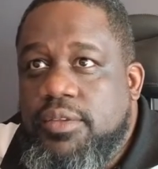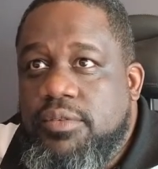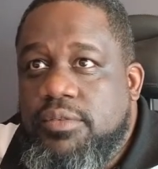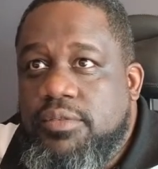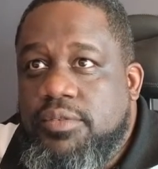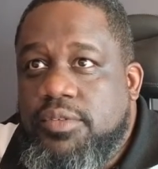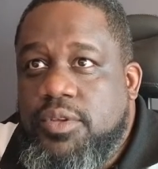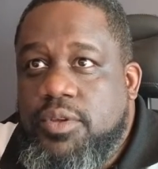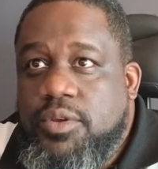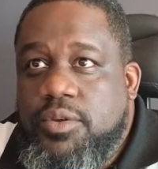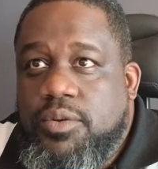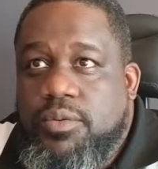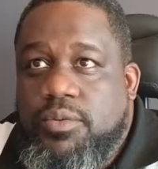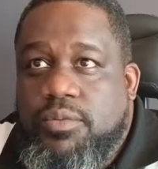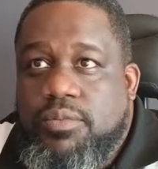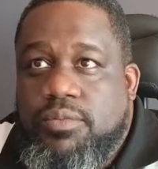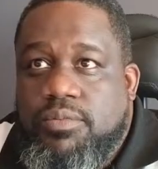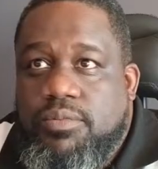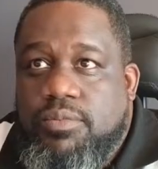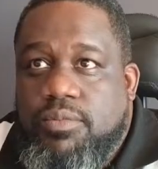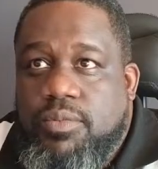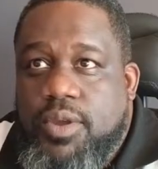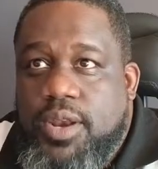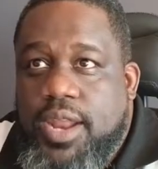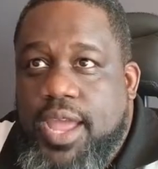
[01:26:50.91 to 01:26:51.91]
So
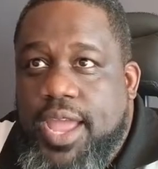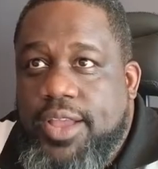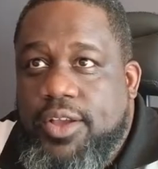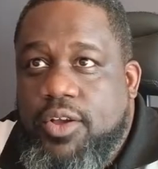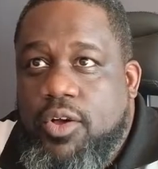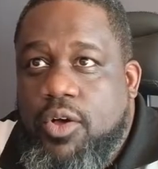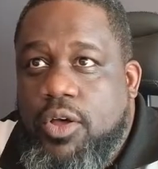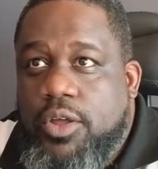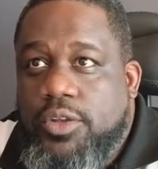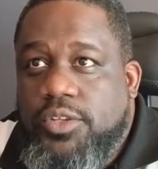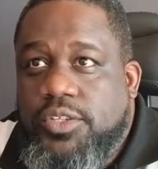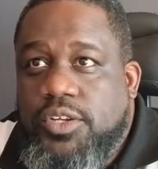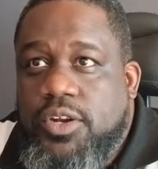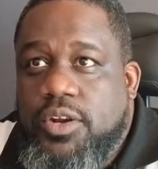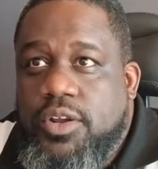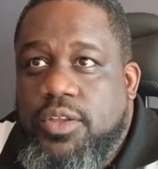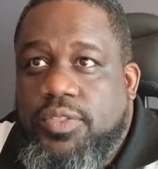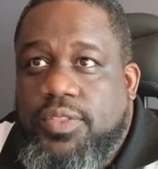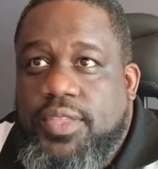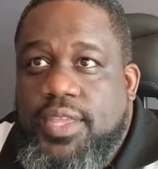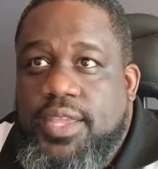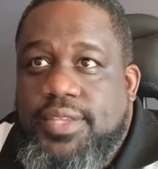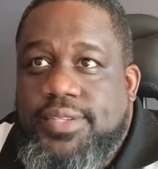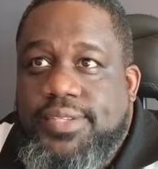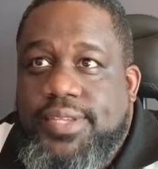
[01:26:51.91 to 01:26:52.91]
when I called certain
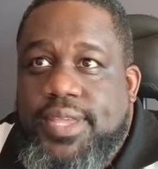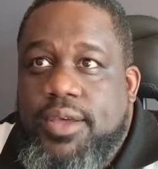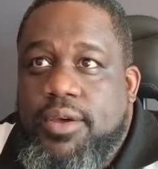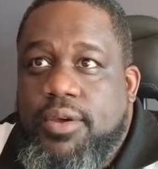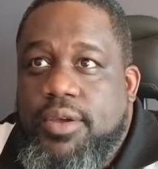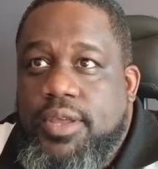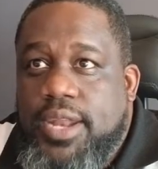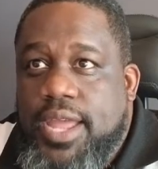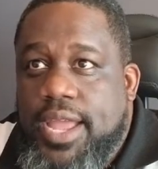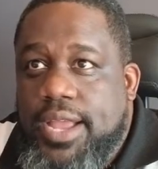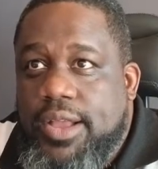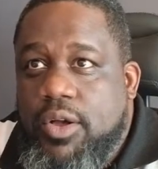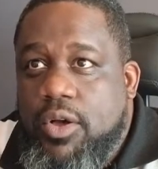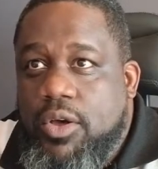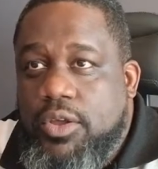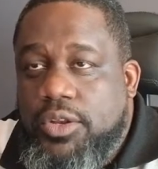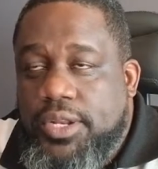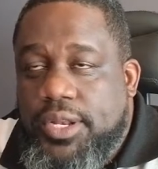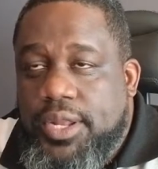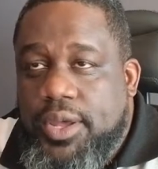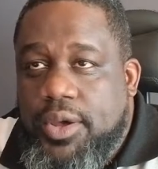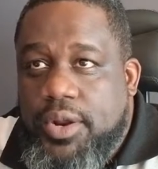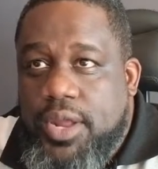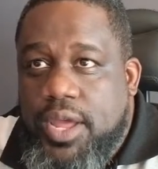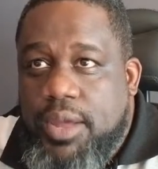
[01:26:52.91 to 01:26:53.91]
things out and I called
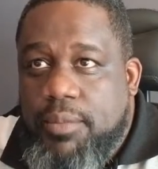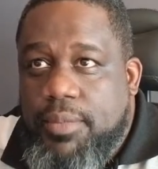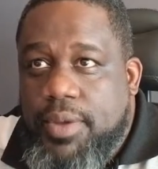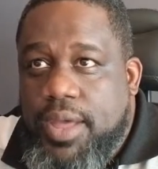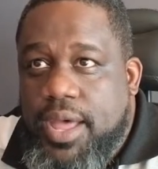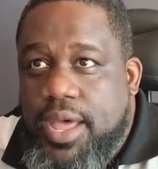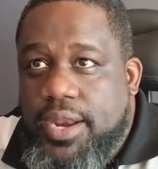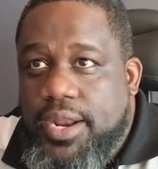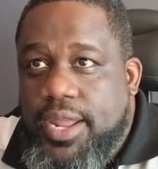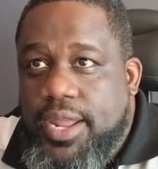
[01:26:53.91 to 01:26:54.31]
it out on